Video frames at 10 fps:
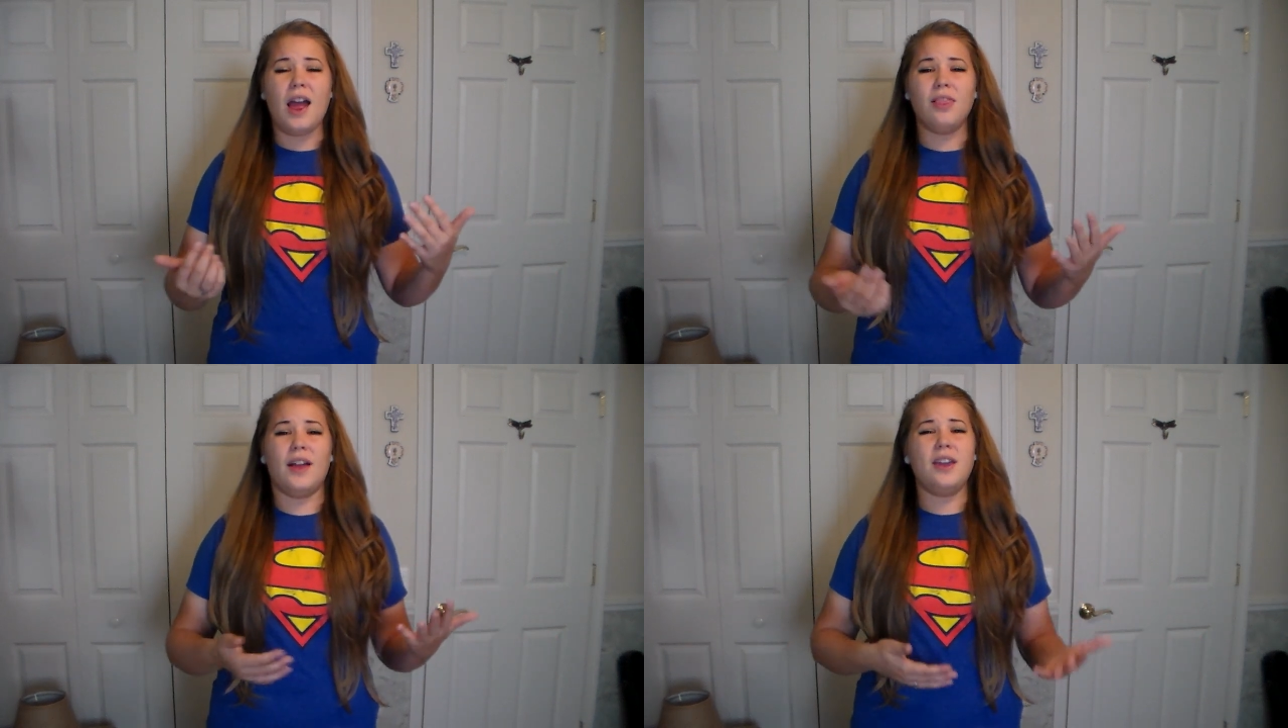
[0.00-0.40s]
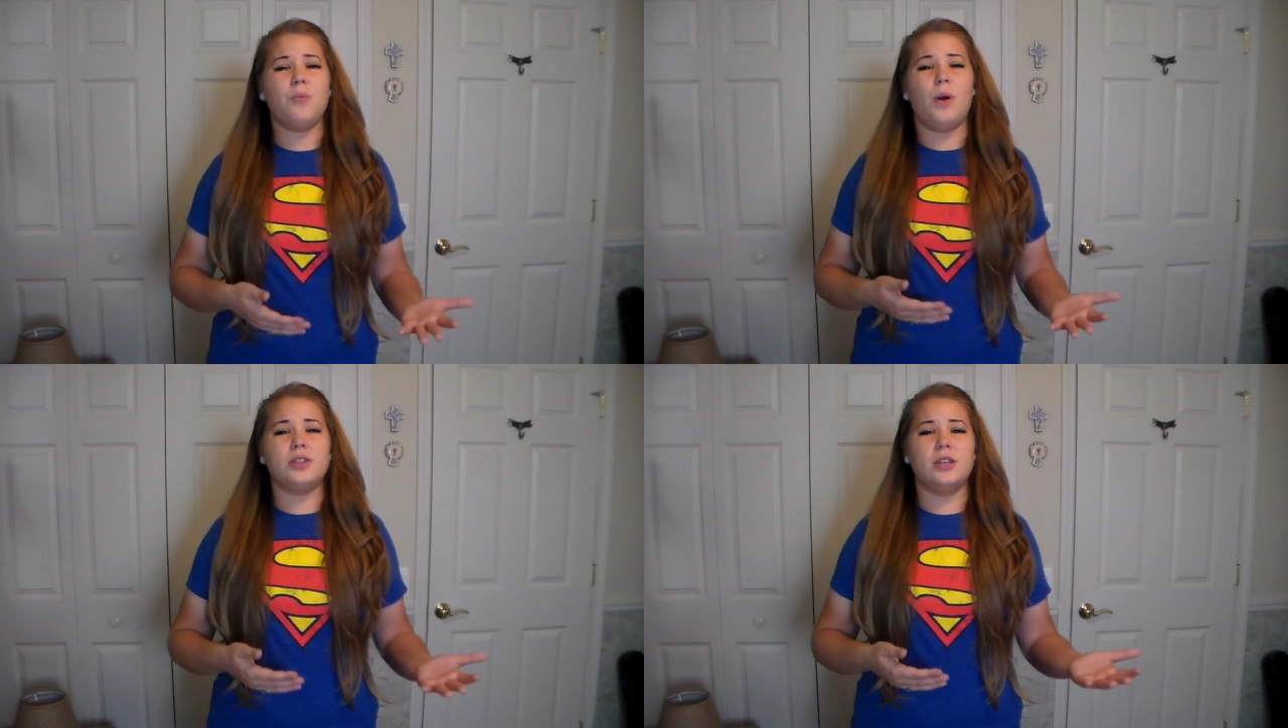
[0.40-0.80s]
I
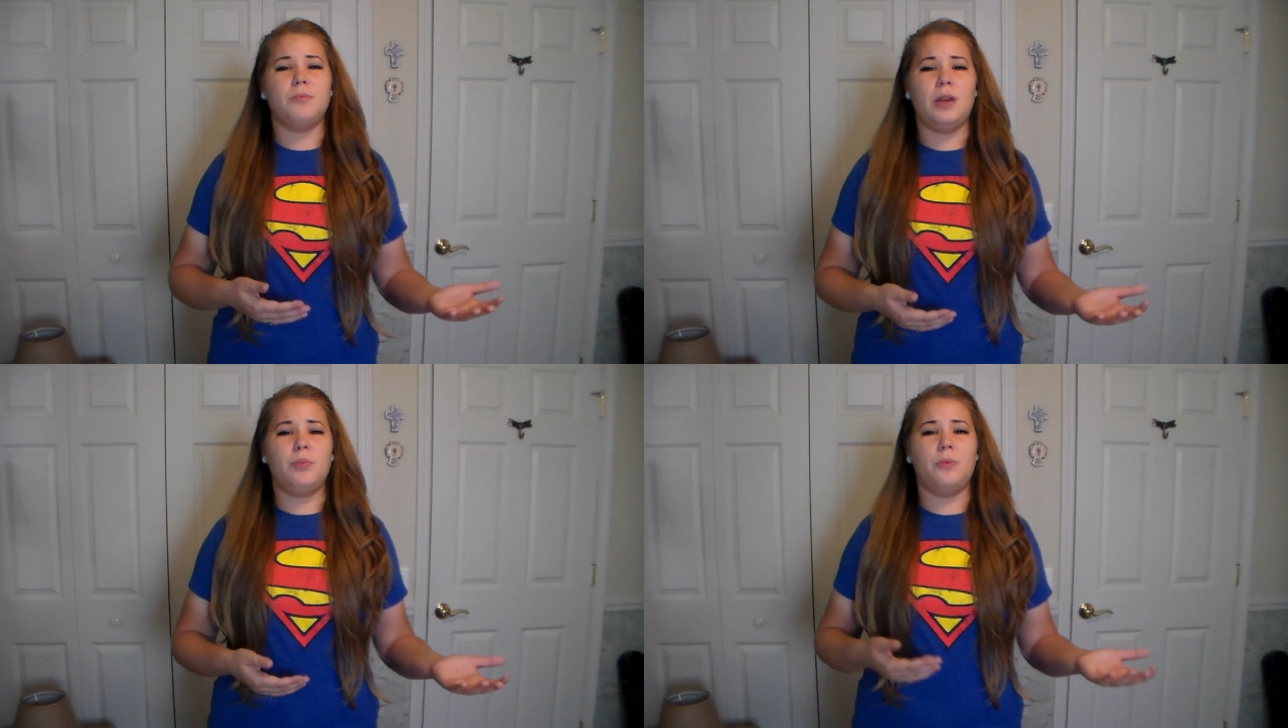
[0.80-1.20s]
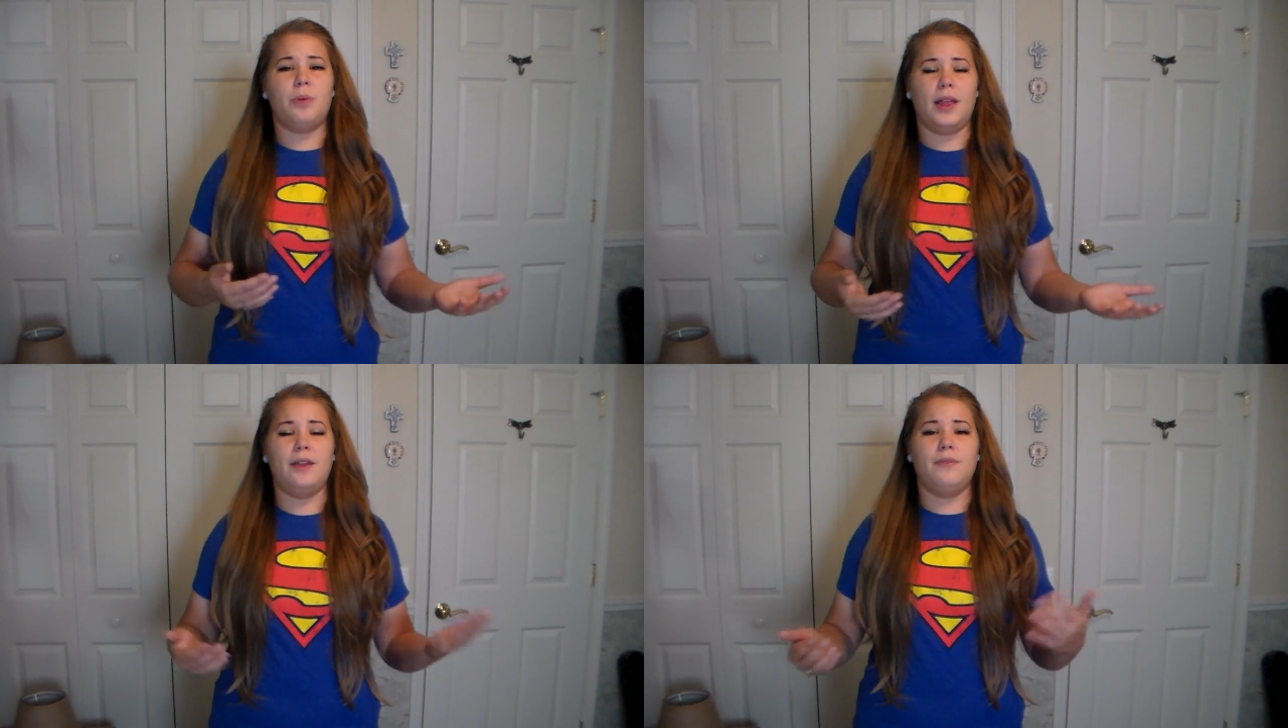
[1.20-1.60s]
like watching people
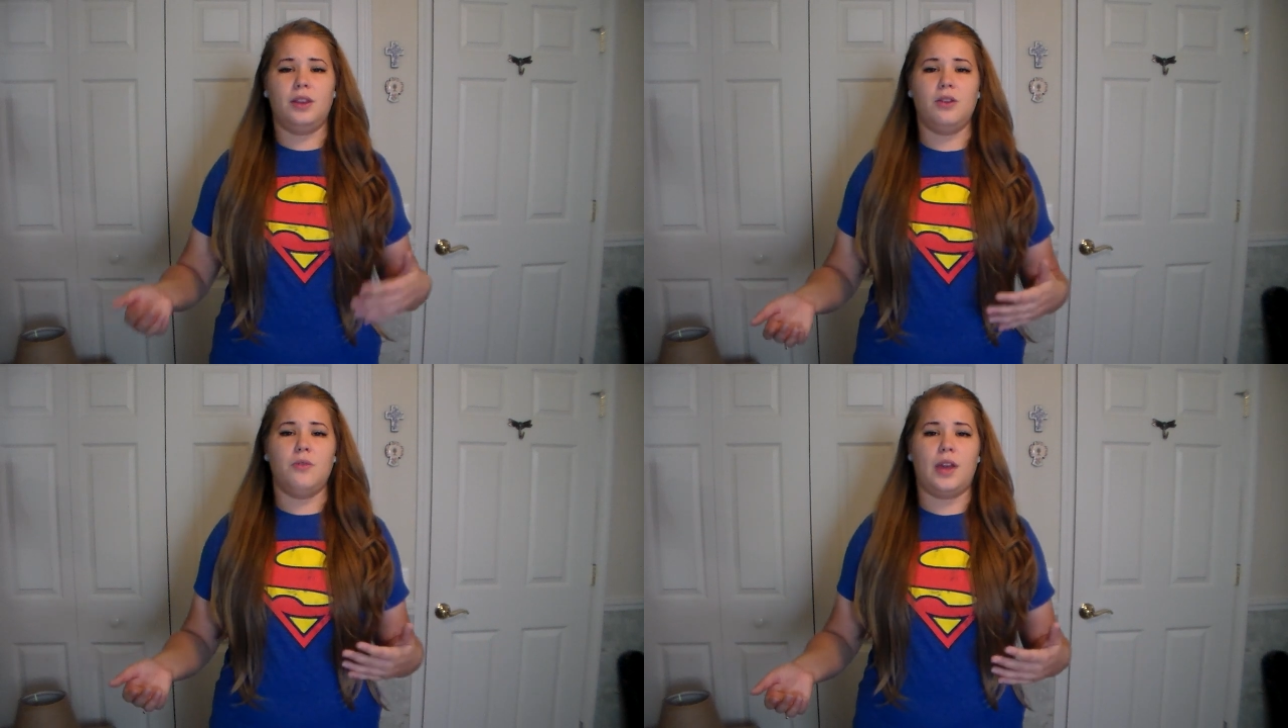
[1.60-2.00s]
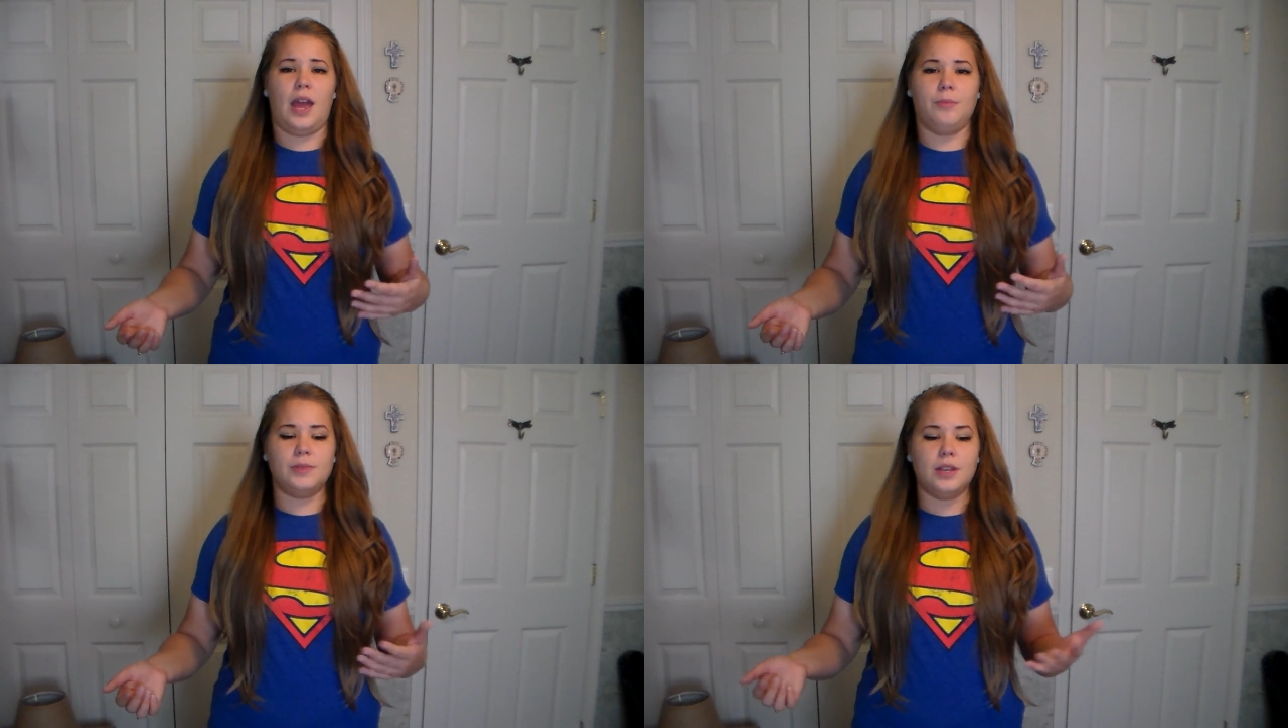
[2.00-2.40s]
play video
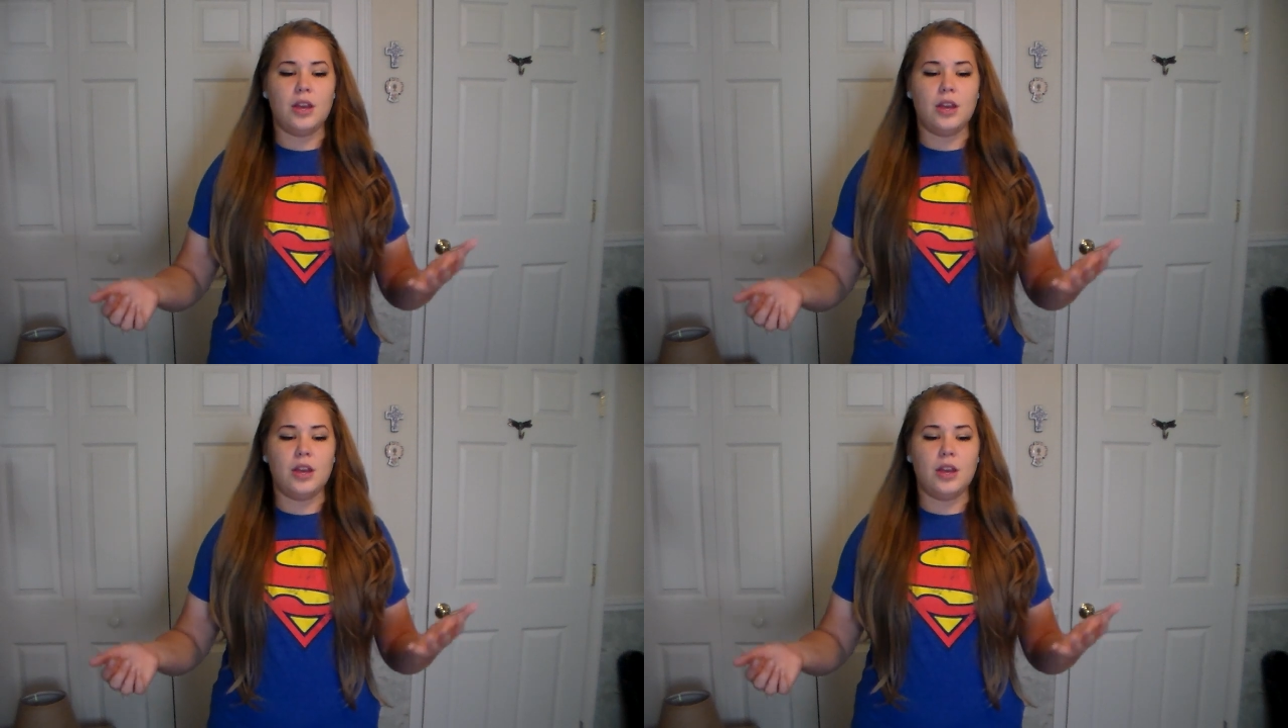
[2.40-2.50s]
games.